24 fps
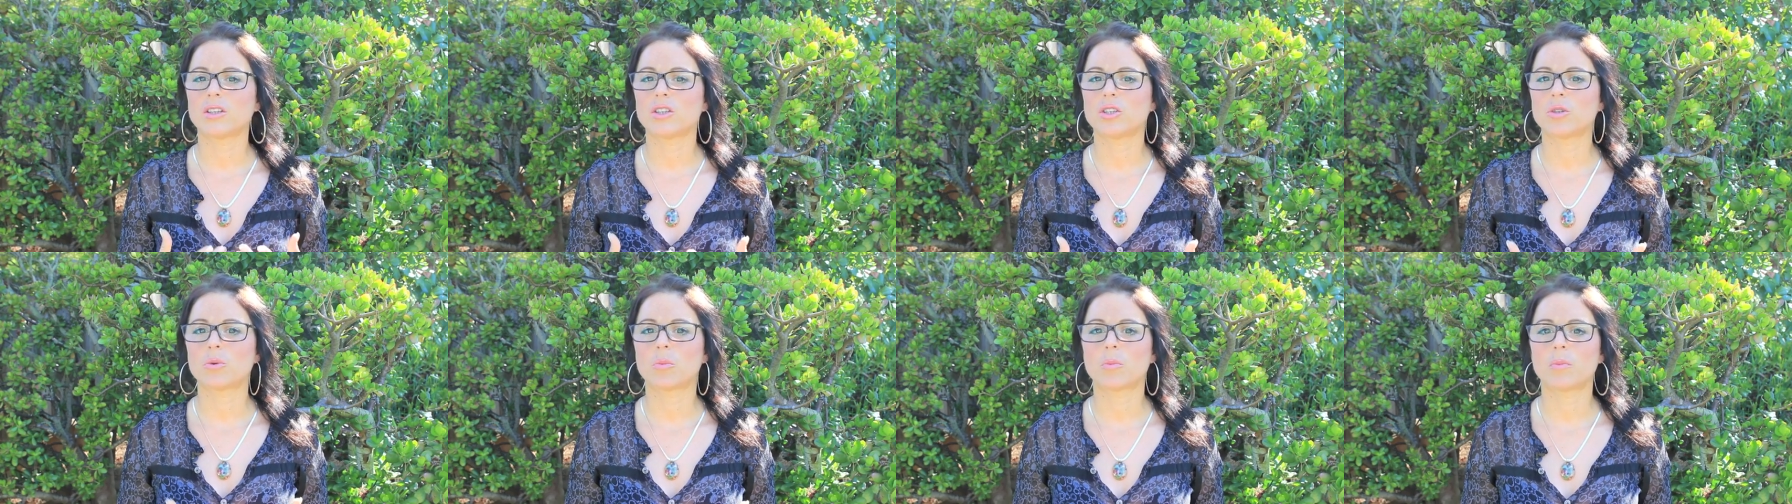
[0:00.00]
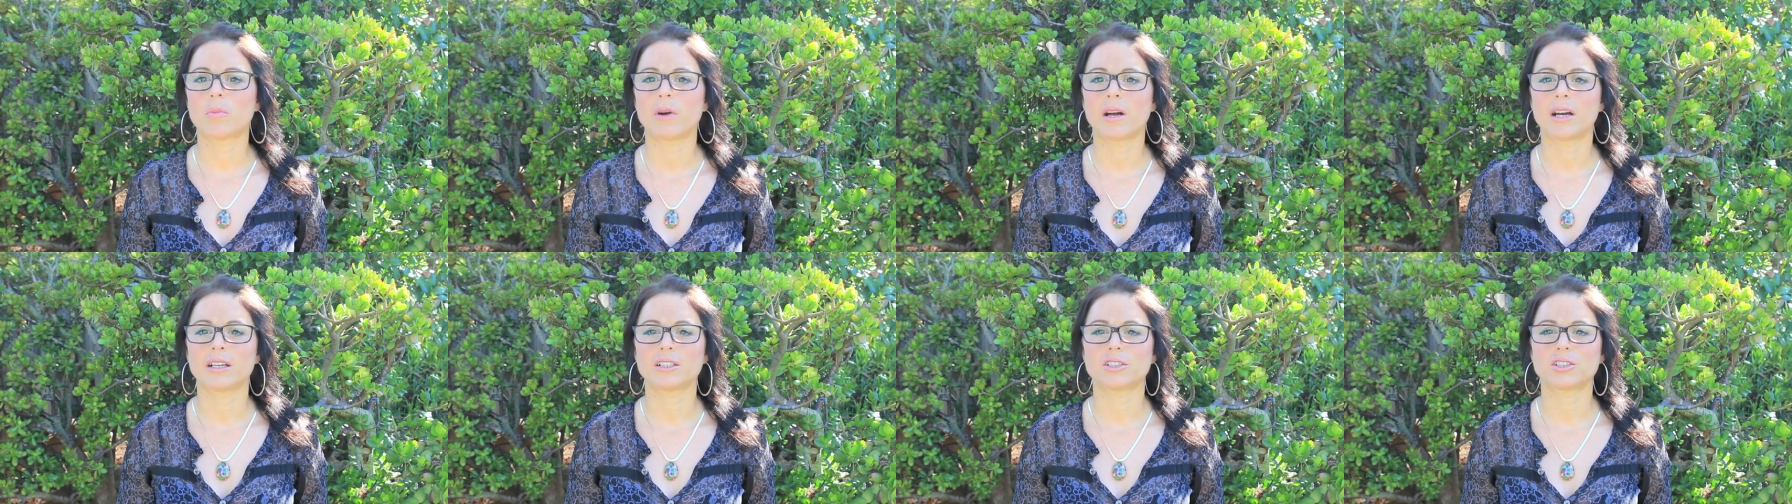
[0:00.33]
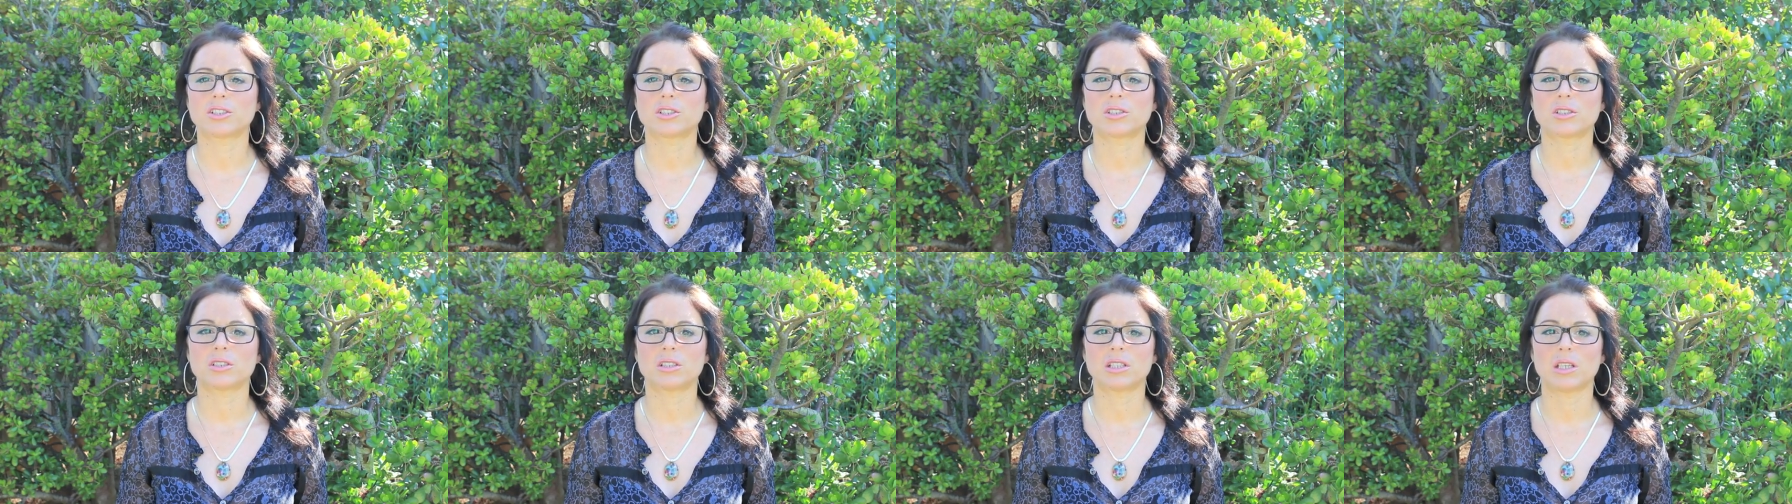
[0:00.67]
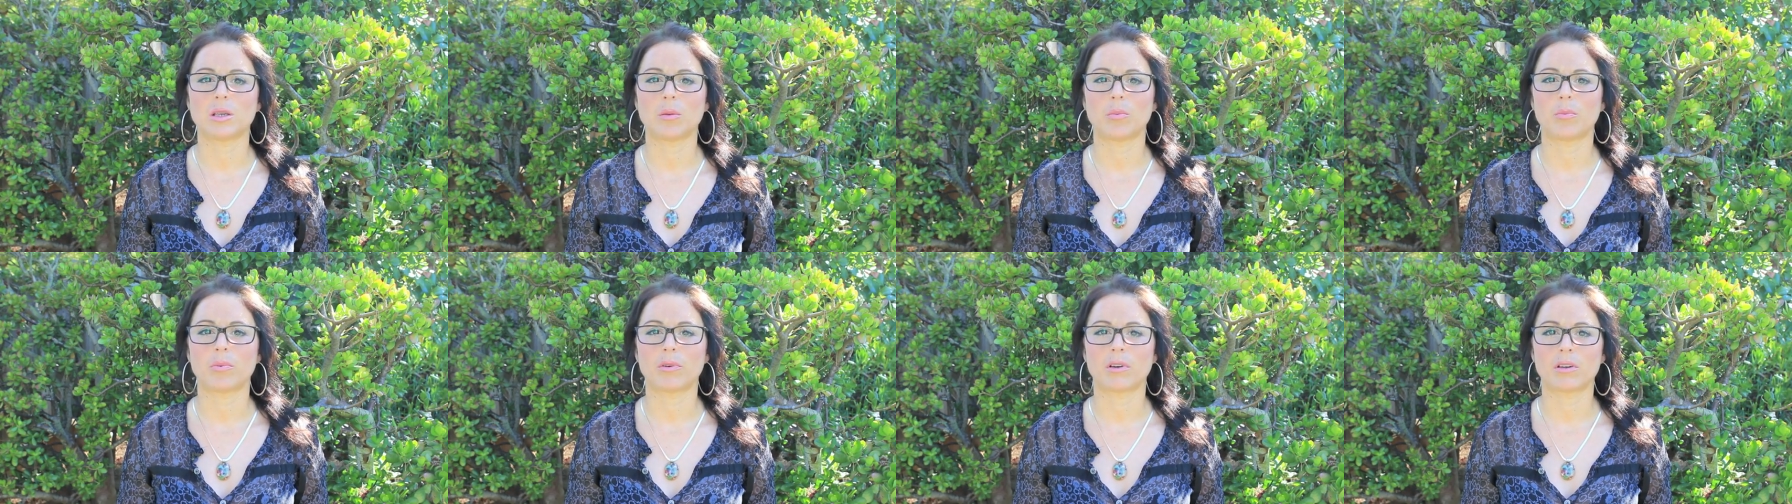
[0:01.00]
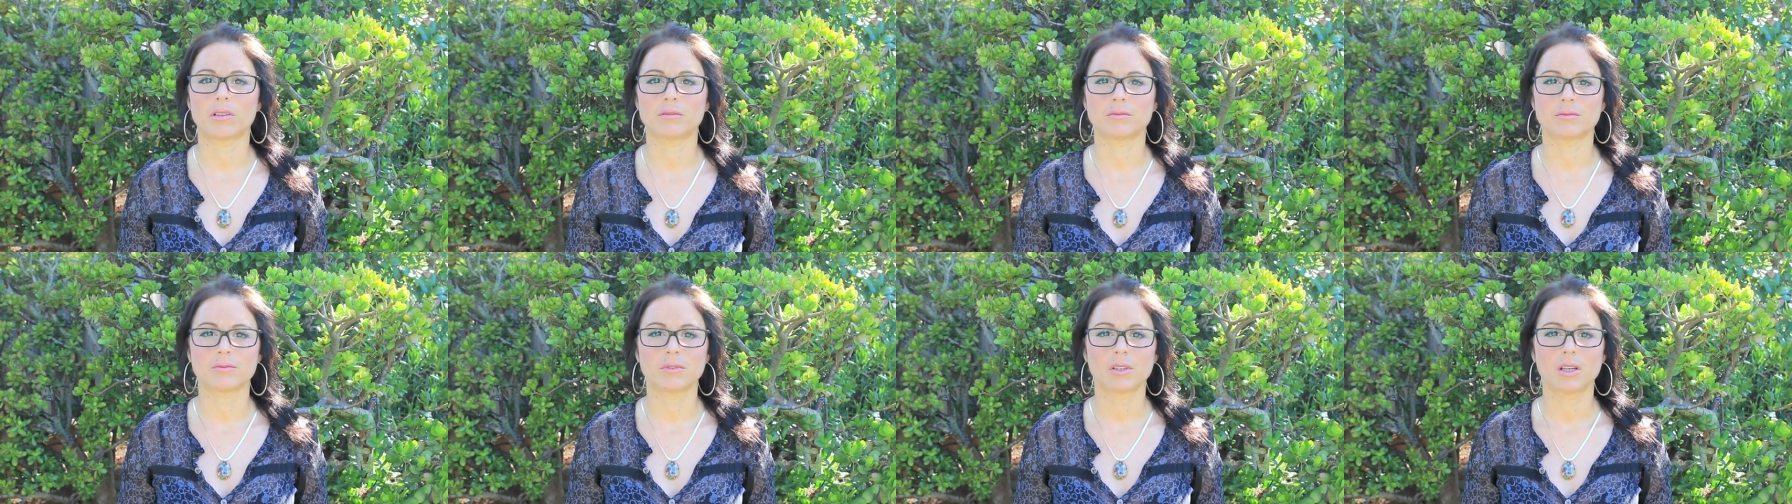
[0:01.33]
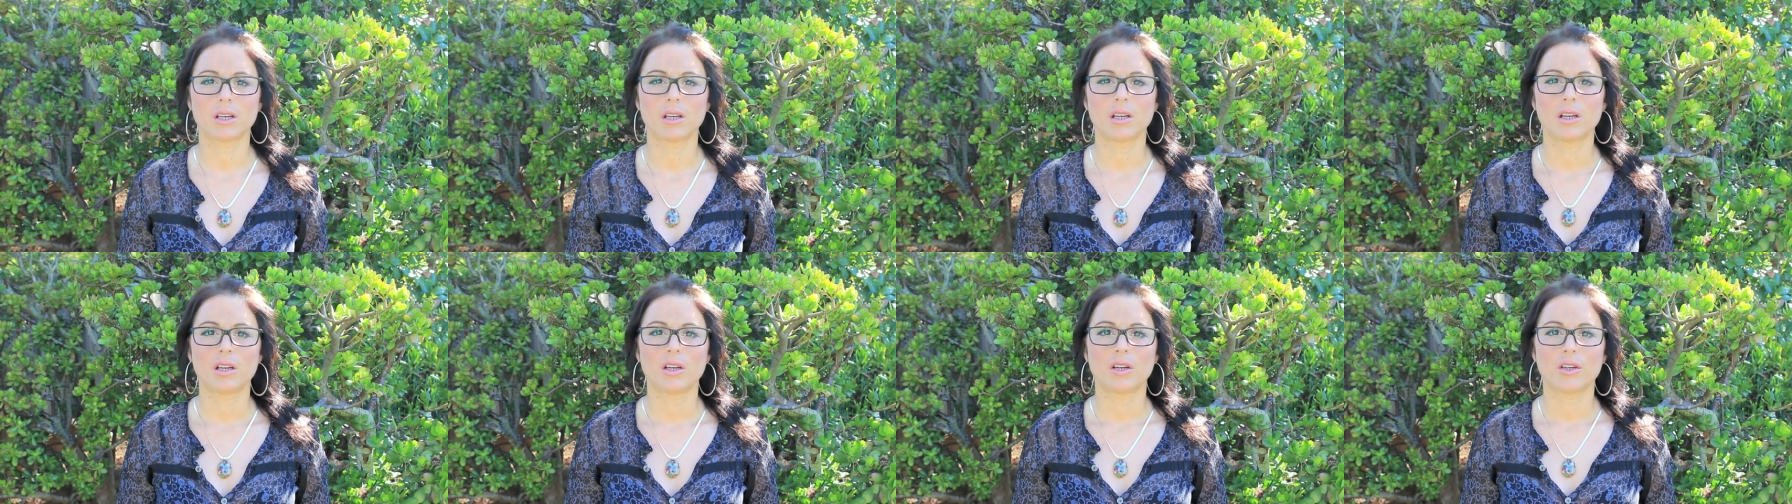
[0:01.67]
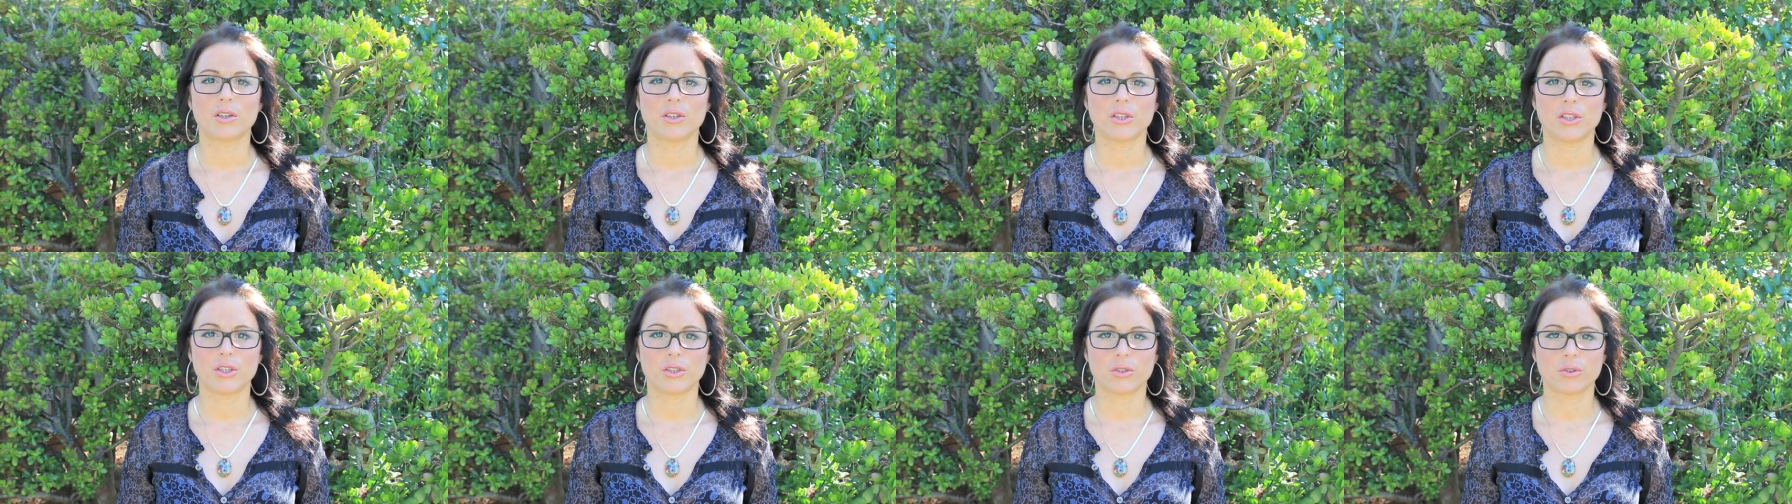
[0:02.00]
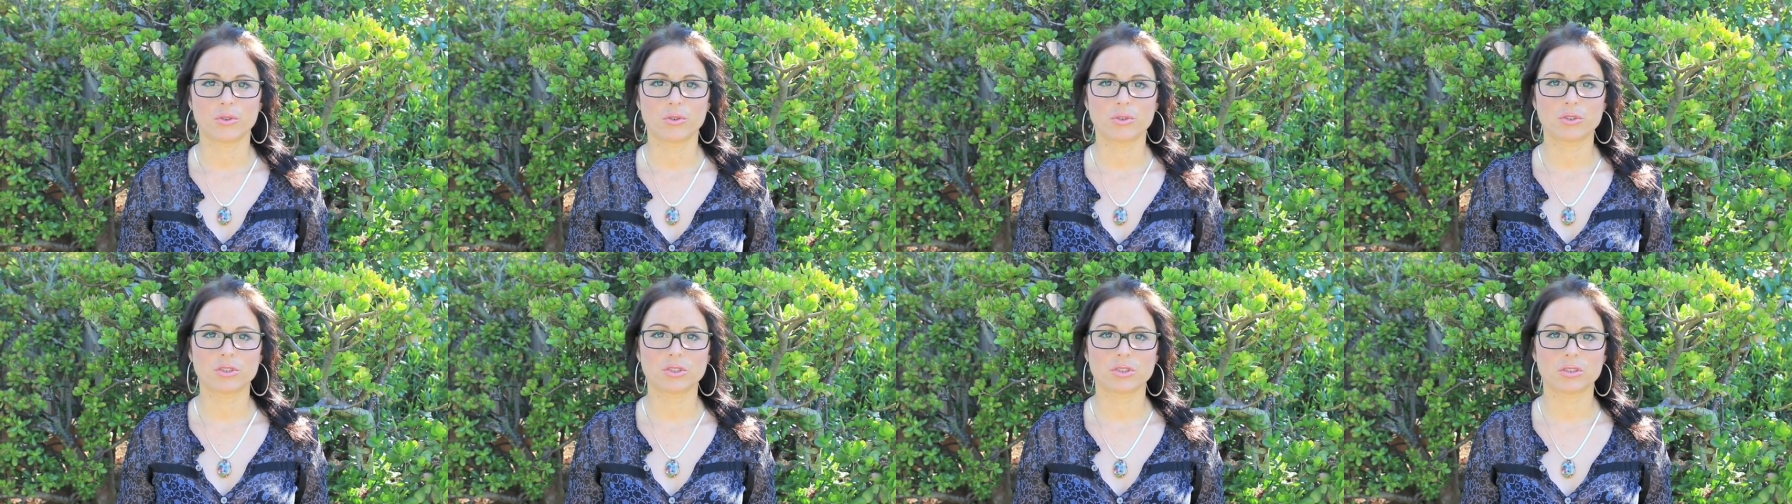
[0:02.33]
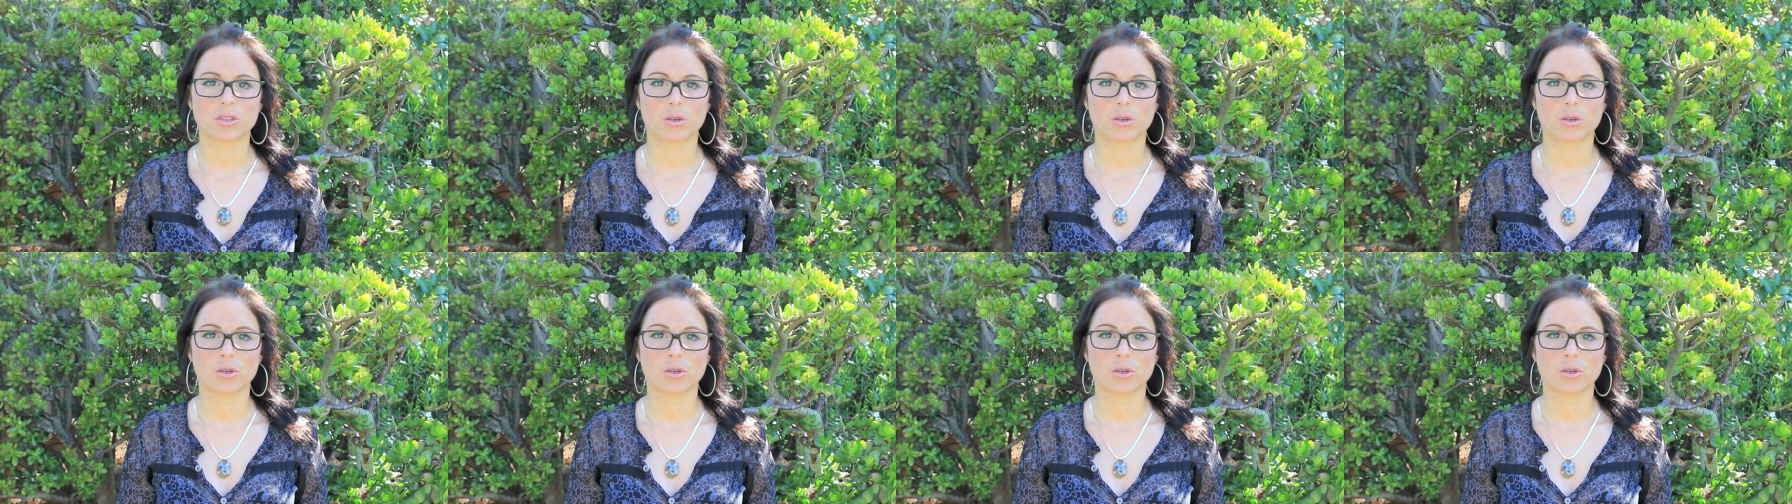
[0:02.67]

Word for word: you much deeper. Use